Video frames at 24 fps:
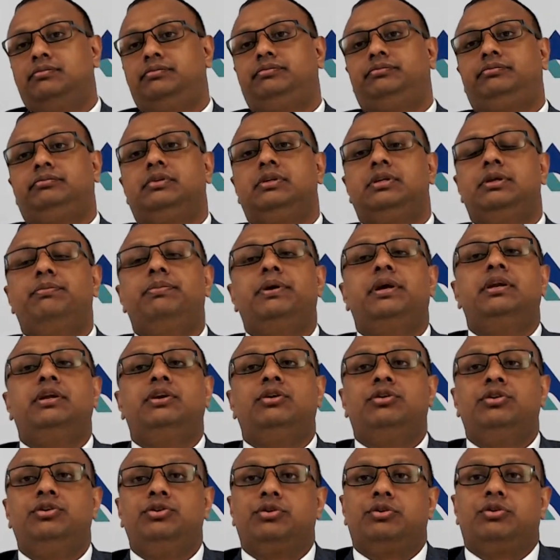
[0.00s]
depending
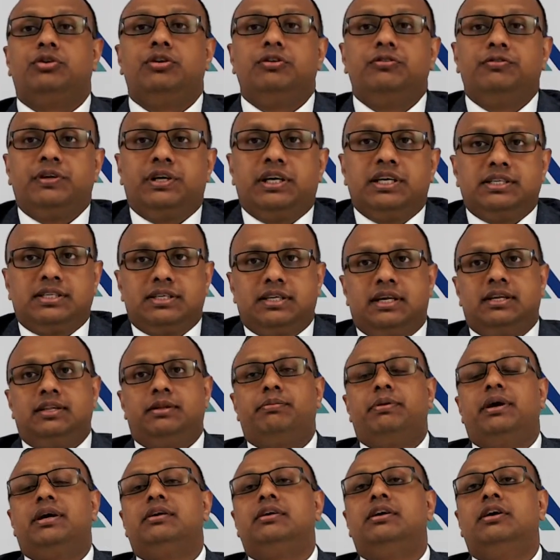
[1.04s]
on your qualification and the
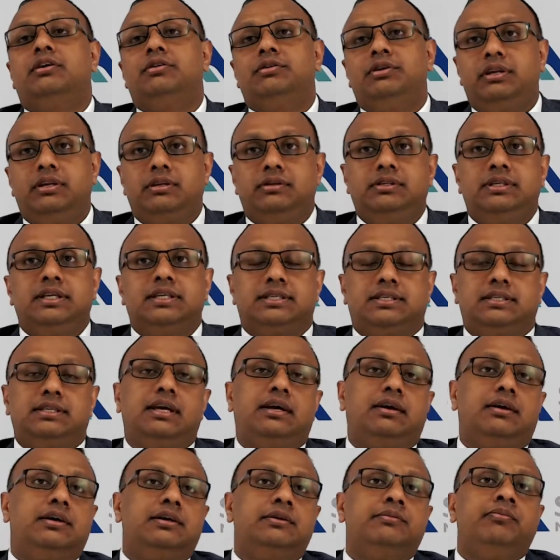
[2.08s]
background, yes,
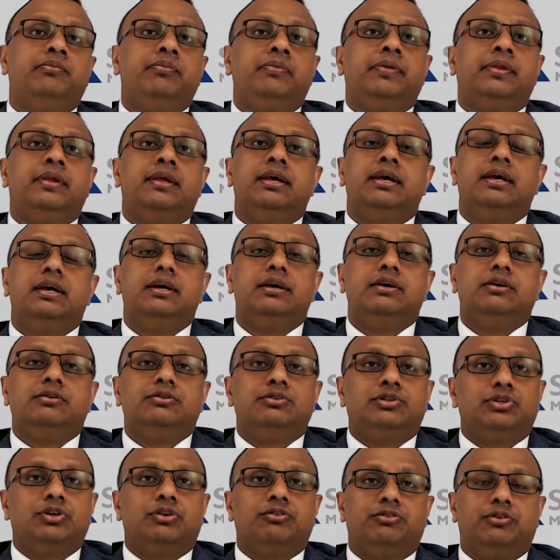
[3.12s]
there are.
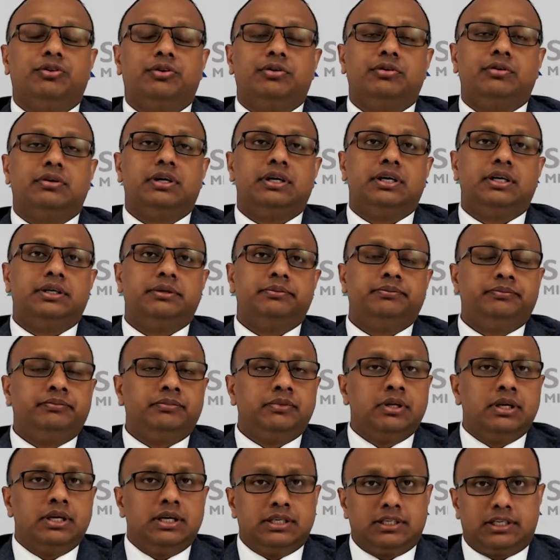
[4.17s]
So for
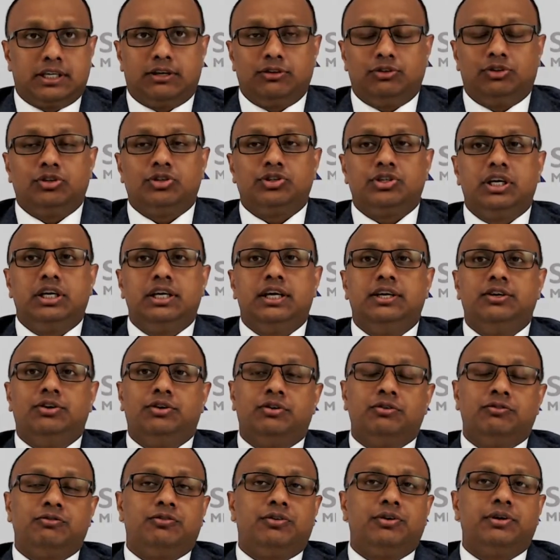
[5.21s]
South Australia,
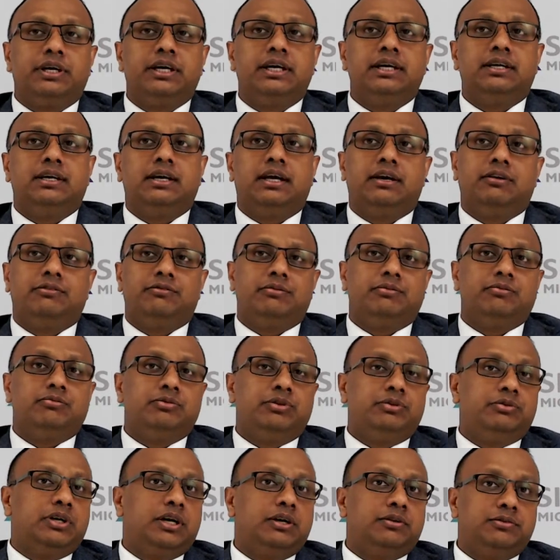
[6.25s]
don't forget,
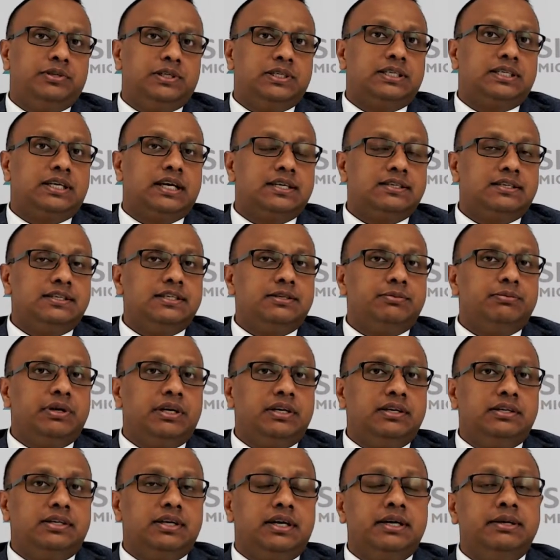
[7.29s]
we have discussed this
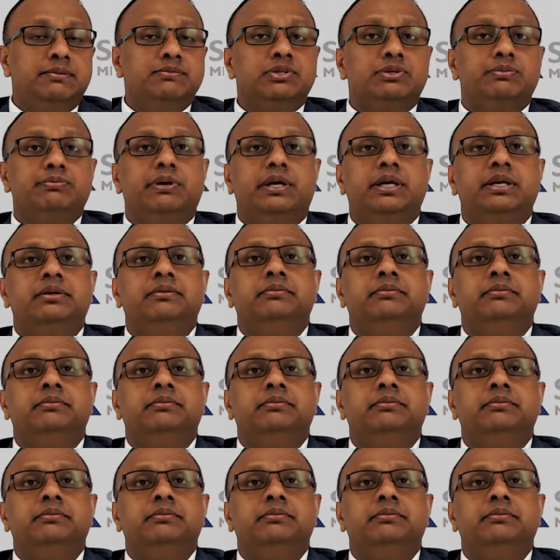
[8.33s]
many times, but